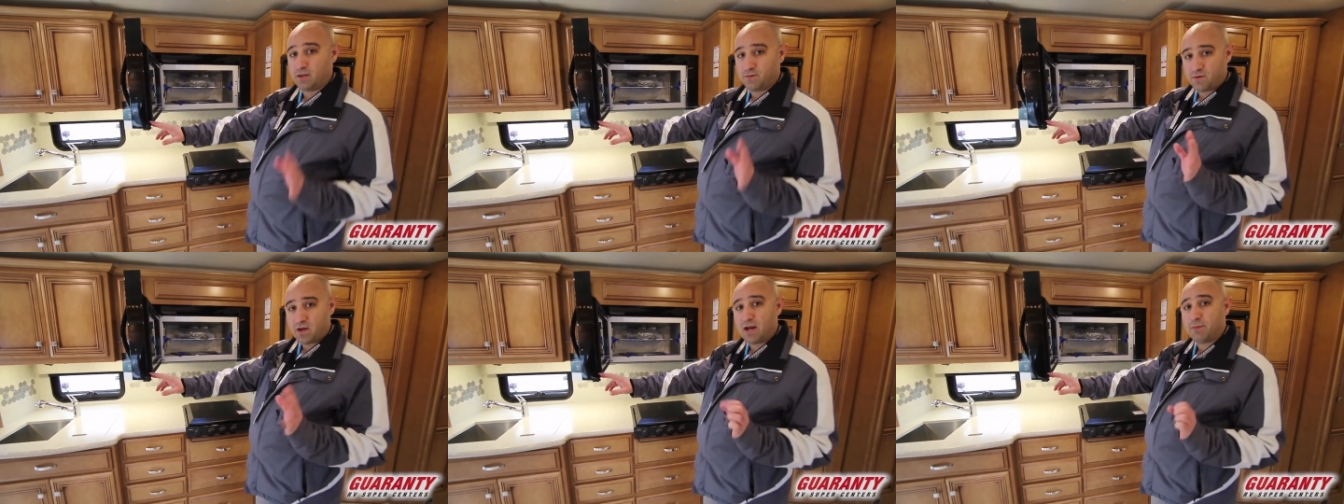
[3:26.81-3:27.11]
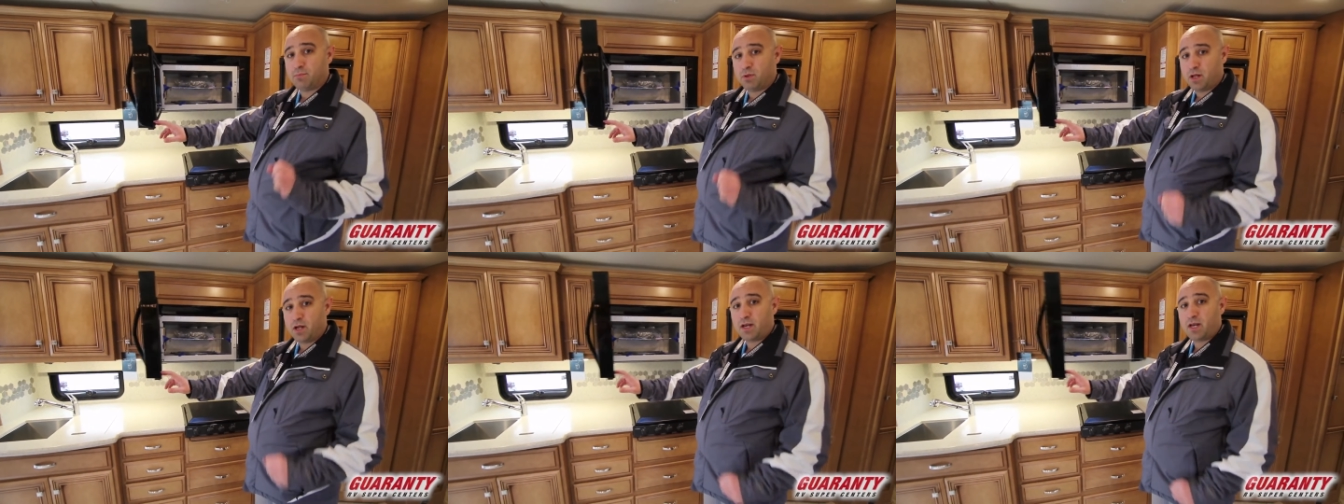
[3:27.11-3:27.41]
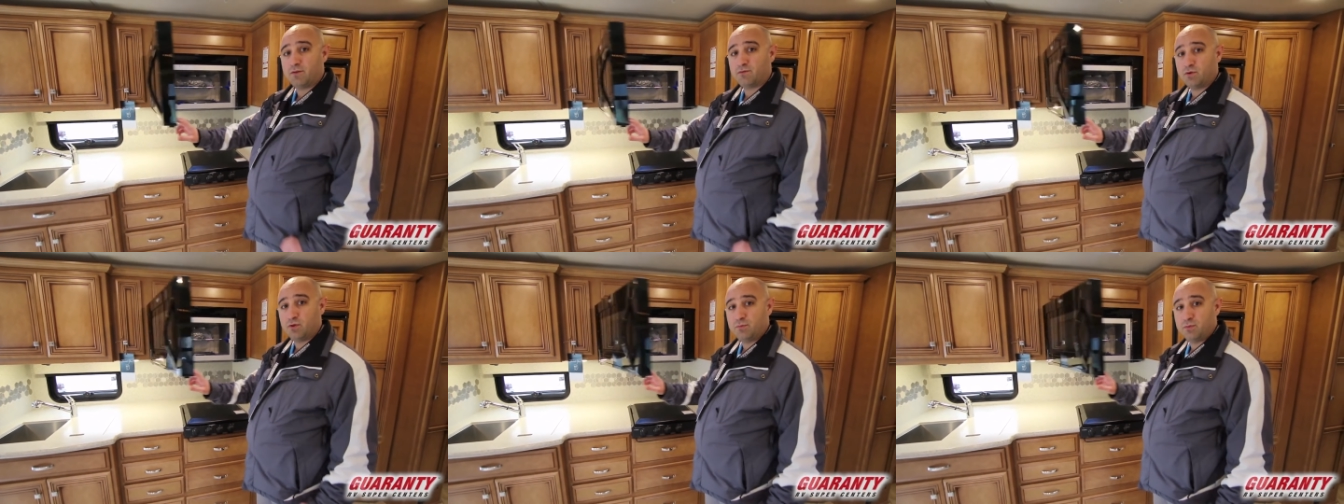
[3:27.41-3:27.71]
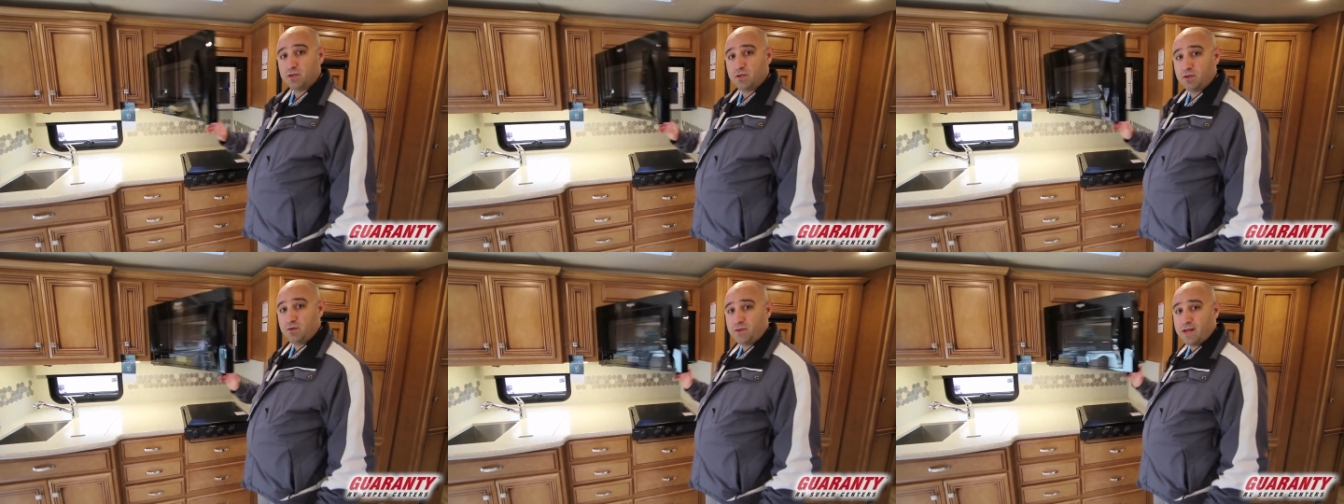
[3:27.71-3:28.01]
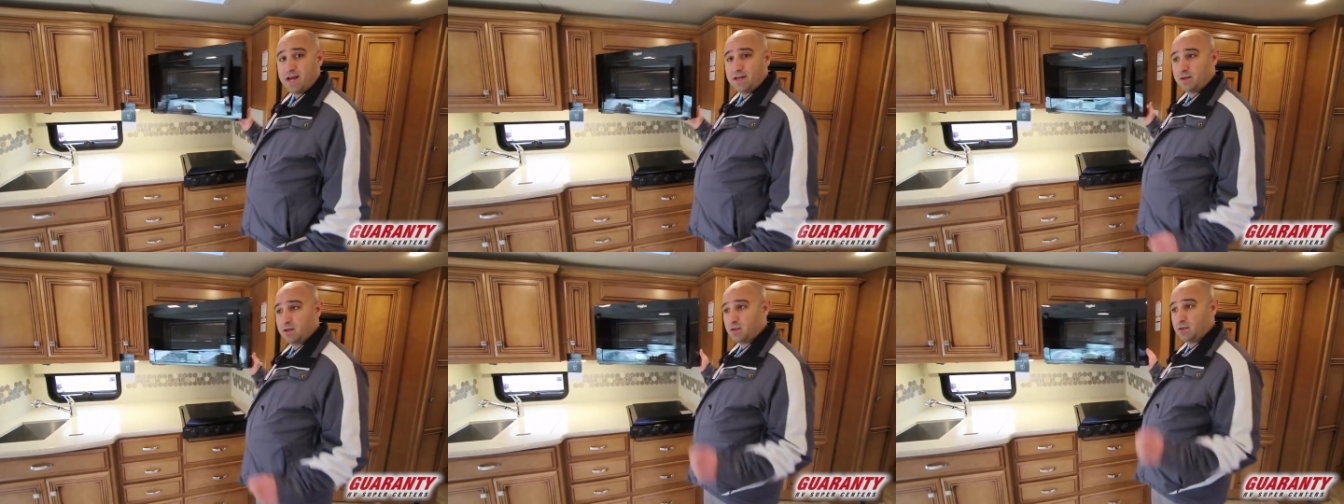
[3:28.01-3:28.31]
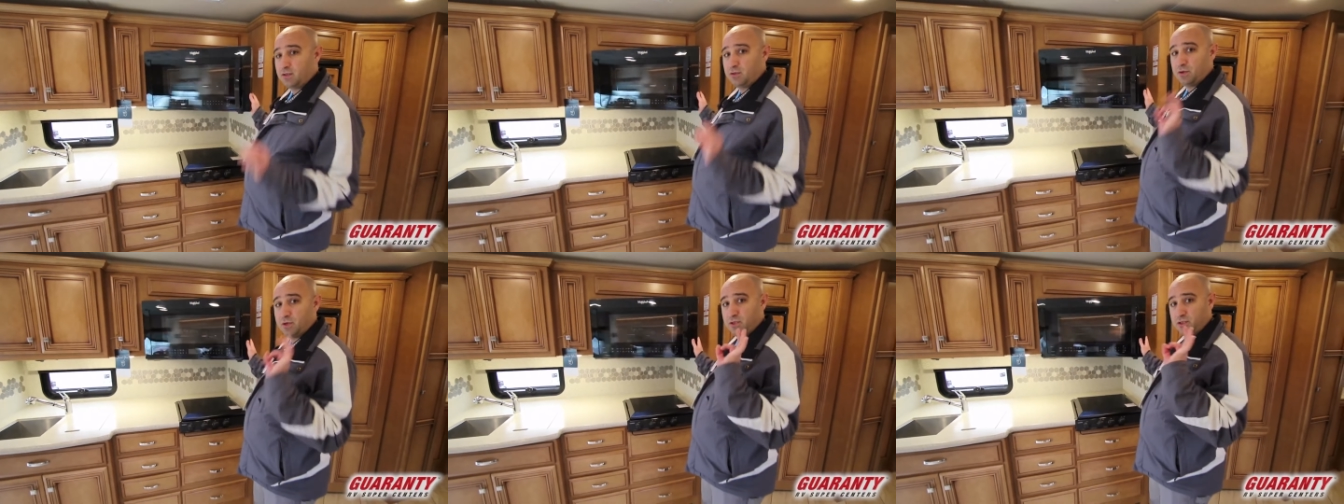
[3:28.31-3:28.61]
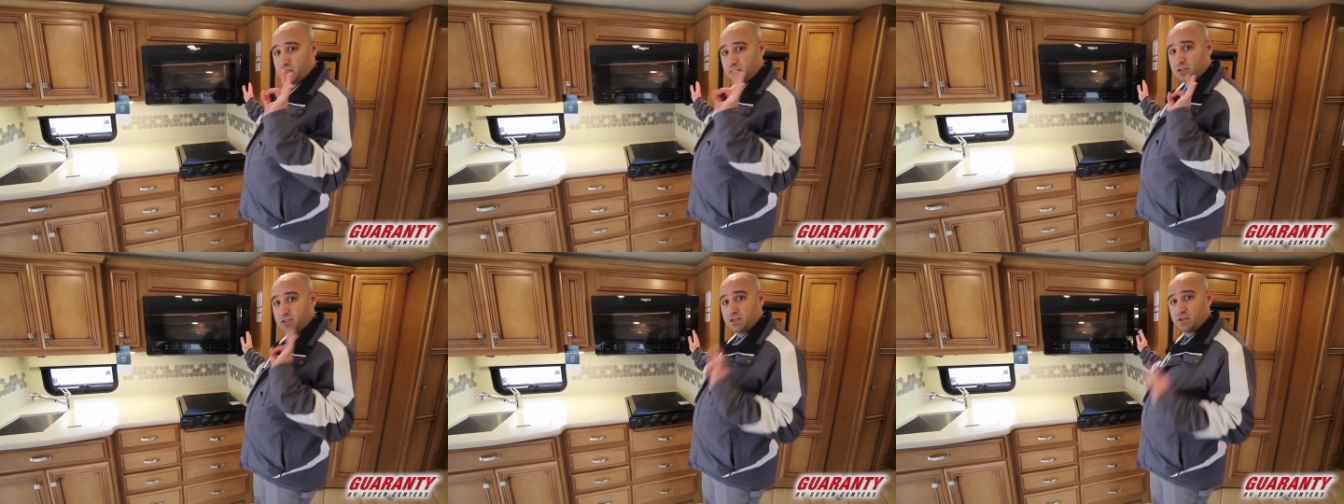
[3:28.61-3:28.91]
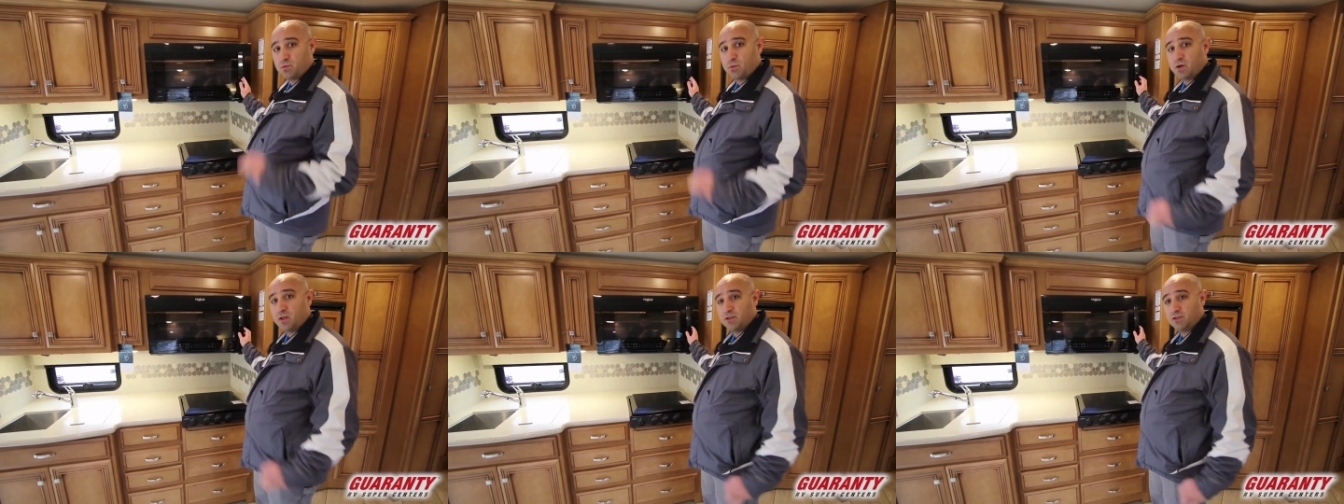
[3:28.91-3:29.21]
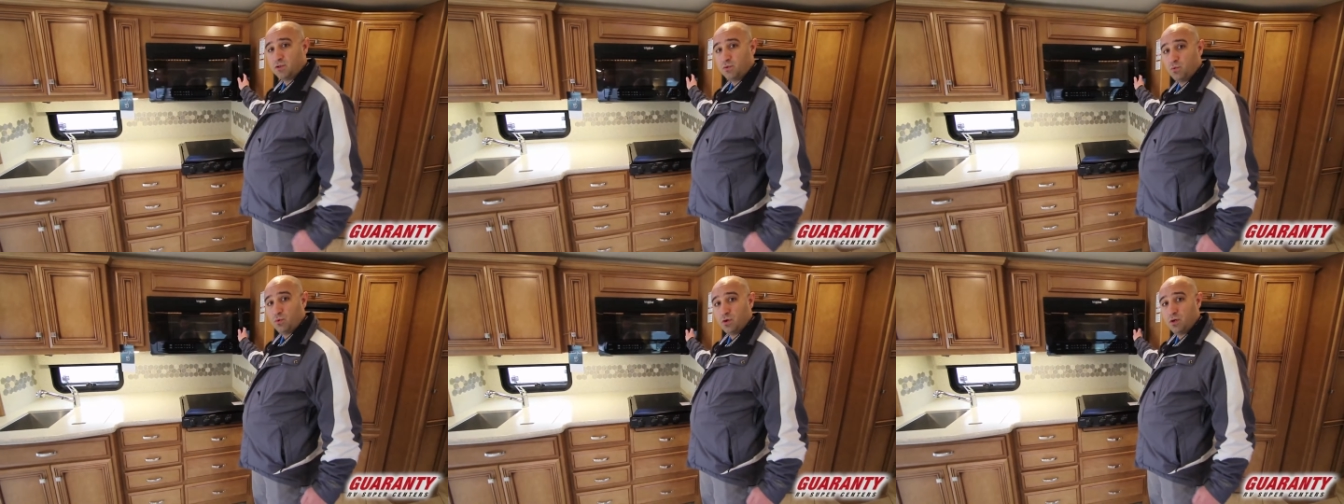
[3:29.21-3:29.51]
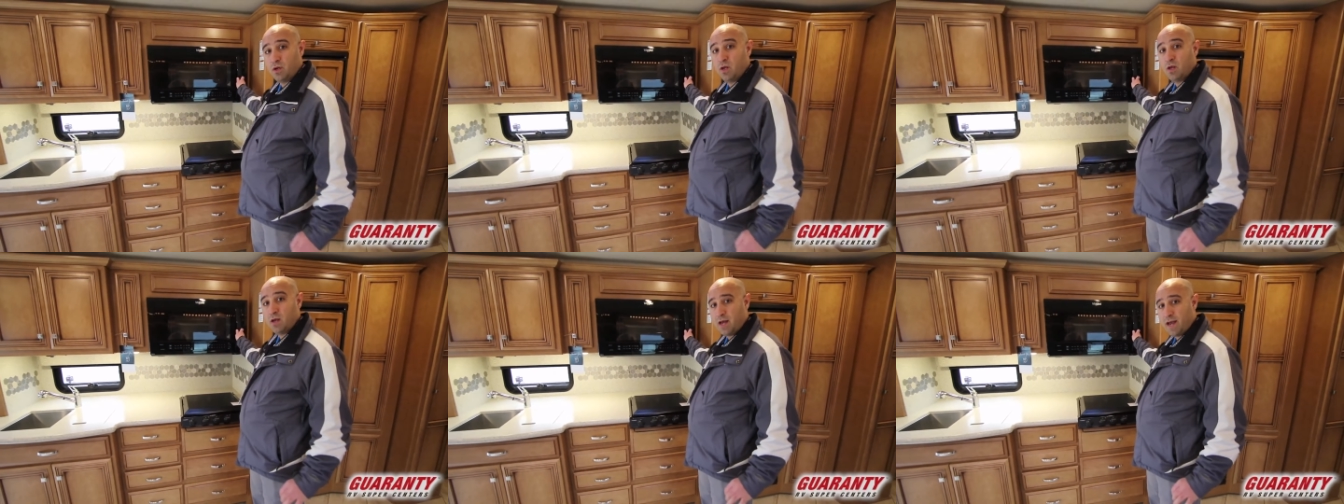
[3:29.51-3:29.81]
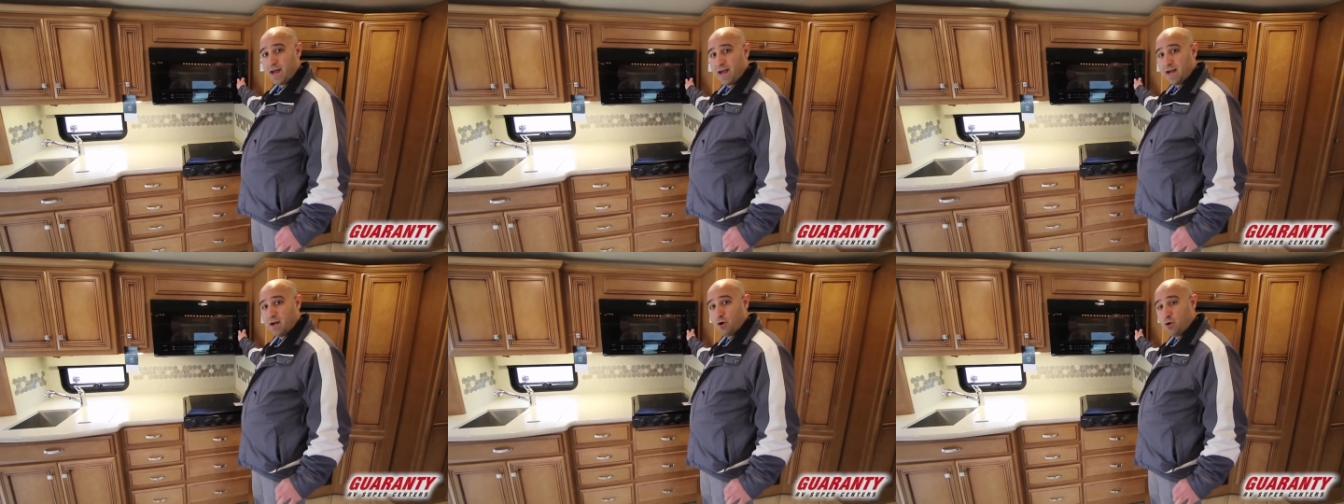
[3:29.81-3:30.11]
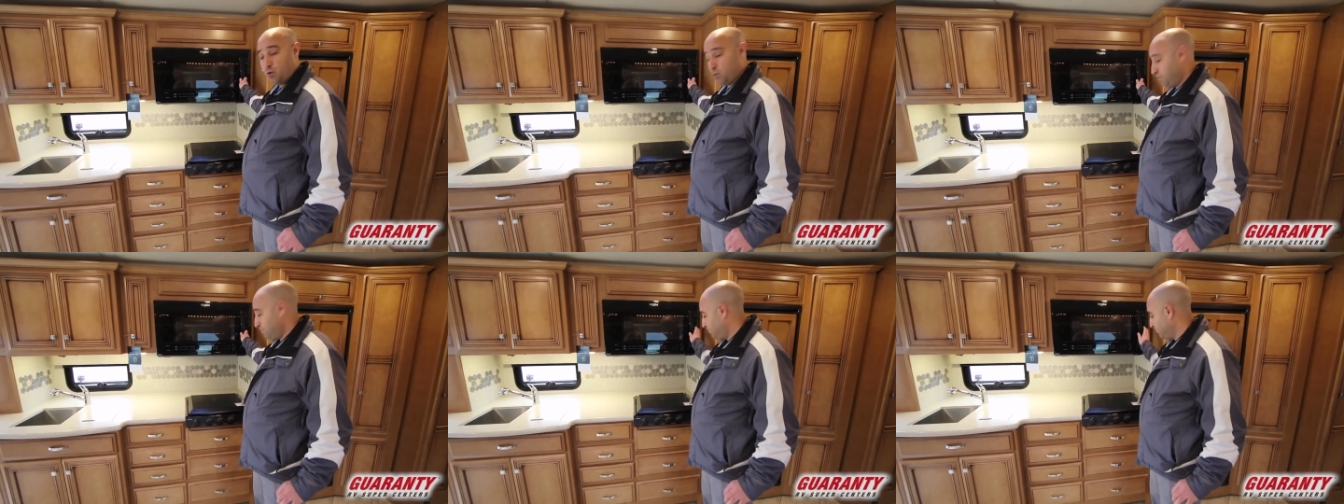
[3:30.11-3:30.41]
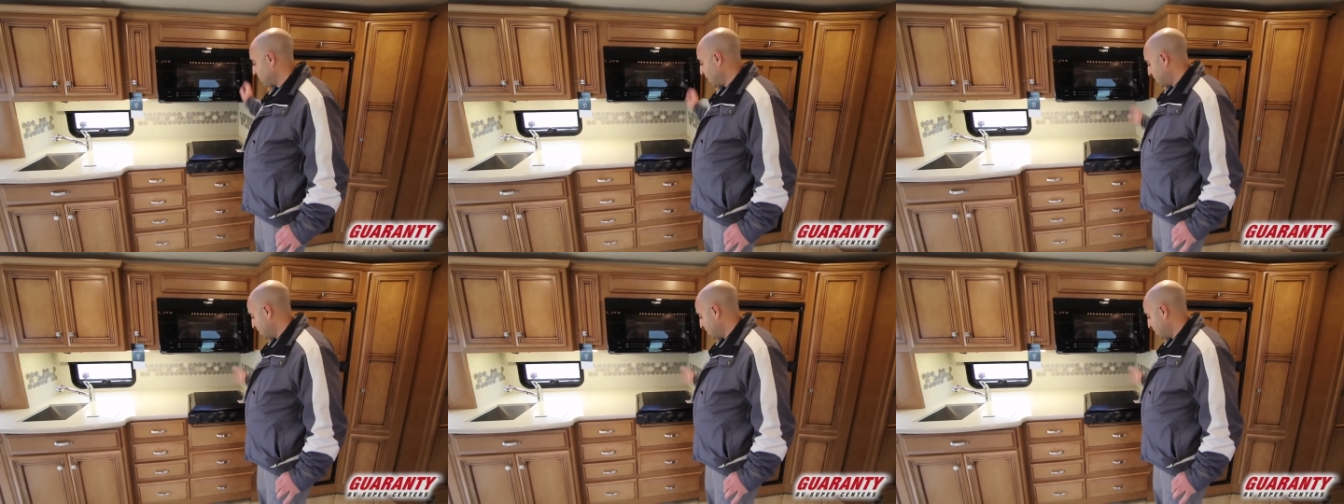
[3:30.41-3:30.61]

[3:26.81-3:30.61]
You've got plenty of room to do that and it'll do it just as well as you would at home.